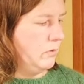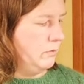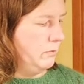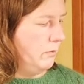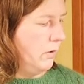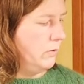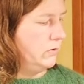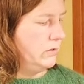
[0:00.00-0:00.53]

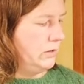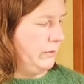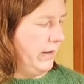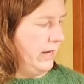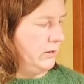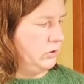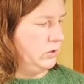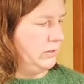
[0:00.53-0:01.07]
most of the
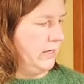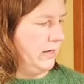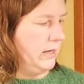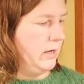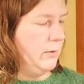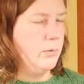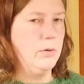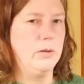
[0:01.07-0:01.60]
page is
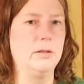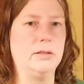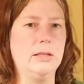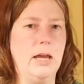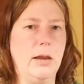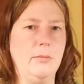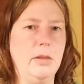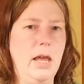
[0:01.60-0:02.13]
taken up with a
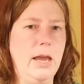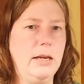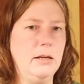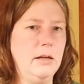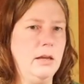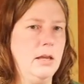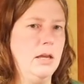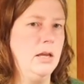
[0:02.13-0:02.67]

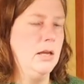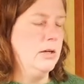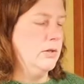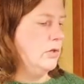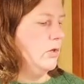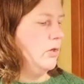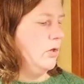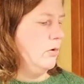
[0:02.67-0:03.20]
timeline,
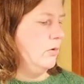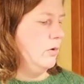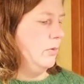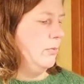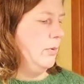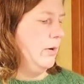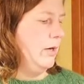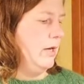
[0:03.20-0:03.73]
so that you
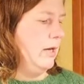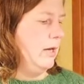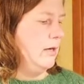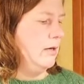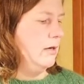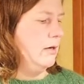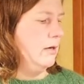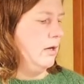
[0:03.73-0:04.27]
could put
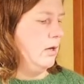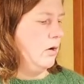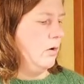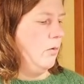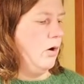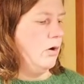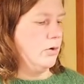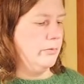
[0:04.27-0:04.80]
in, you
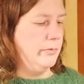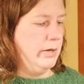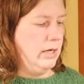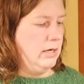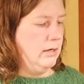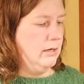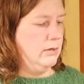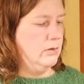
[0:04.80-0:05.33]
know, all your
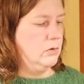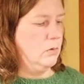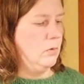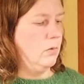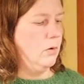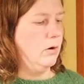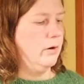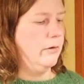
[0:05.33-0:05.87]
meetings,
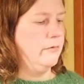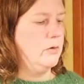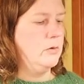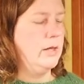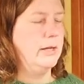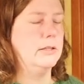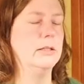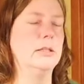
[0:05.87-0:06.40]
or if you
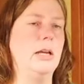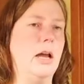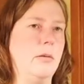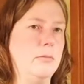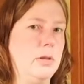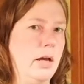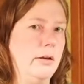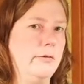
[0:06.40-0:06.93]
like to
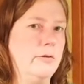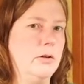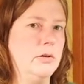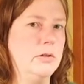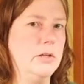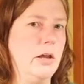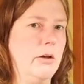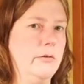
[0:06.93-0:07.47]
time block for
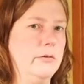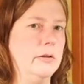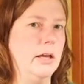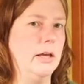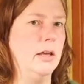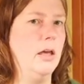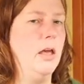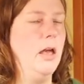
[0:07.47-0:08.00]
yourself,
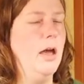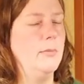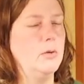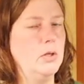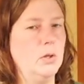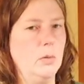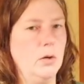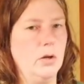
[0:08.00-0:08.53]
like
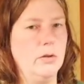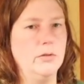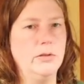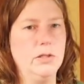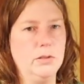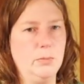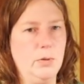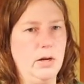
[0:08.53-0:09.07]
I'm going to work on
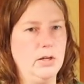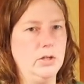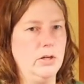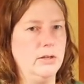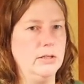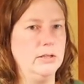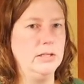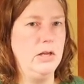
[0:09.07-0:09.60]
this
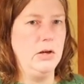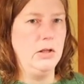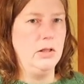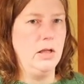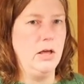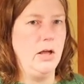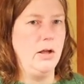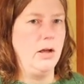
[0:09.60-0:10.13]
project at 10
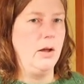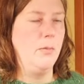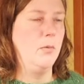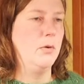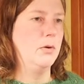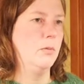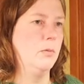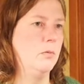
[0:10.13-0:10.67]
o'clock, I'm
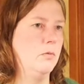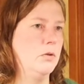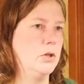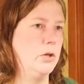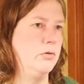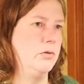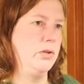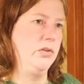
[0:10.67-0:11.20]
going to
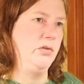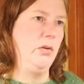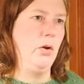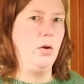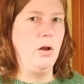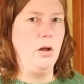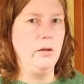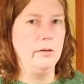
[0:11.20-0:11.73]
return this
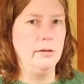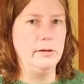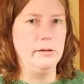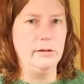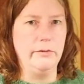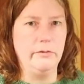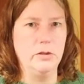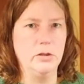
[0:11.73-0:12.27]
phone call at
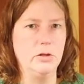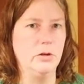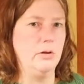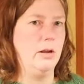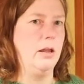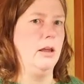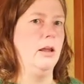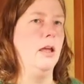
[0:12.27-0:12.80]

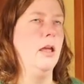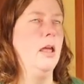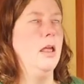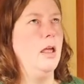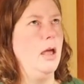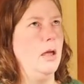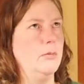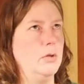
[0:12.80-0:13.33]
11:30,
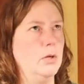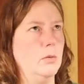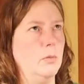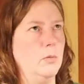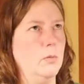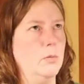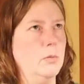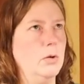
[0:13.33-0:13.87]
I'm going
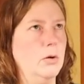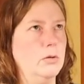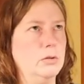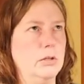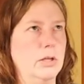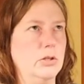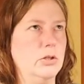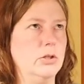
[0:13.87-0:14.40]
to go to
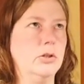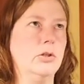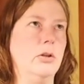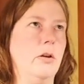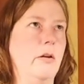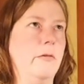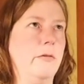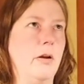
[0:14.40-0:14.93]
lunch
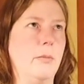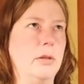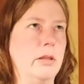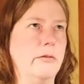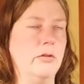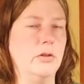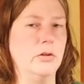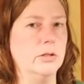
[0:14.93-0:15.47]
from
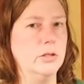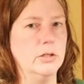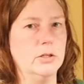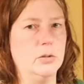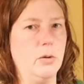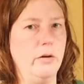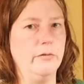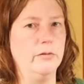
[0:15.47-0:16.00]
11:30
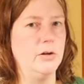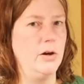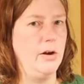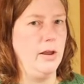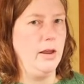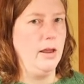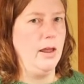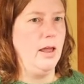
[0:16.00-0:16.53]
to
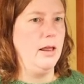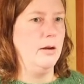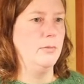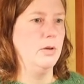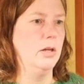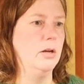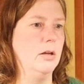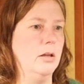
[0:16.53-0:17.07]
12:30, and
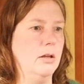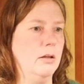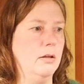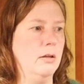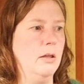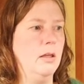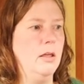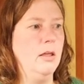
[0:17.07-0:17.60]
I'm going
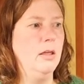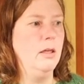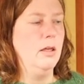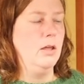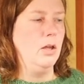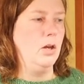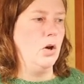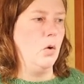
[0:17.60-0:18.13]
to,
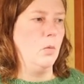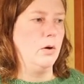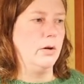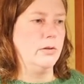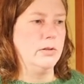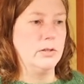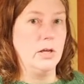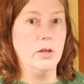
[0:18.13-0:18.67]
you know, work
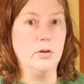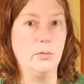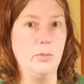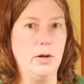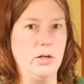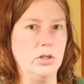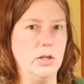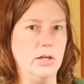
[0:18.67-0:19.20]
on this other
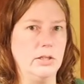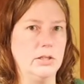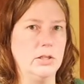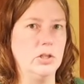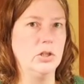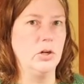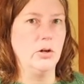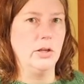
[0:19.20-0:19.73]
project
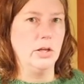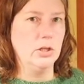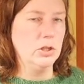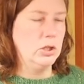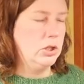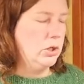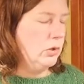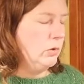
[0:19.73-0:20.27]
starting at
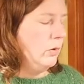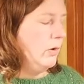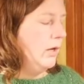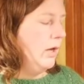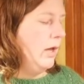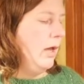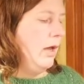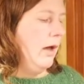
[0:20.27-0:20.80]
2.
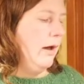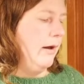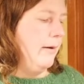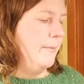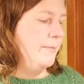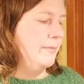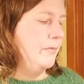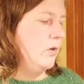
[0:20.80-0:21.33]

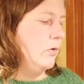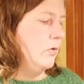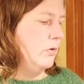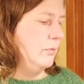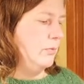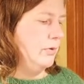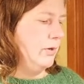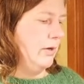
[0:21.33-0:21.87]
You
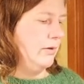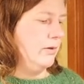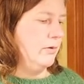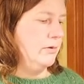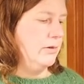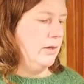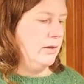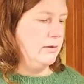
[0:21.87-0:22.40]
could plug
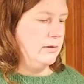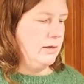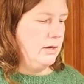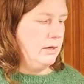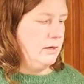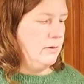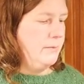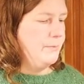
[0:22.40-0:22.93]
those things
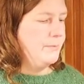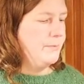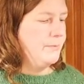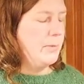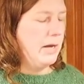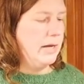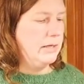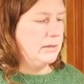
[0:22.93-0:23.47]
in,
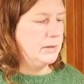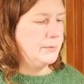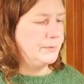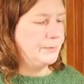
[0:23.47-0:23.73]
but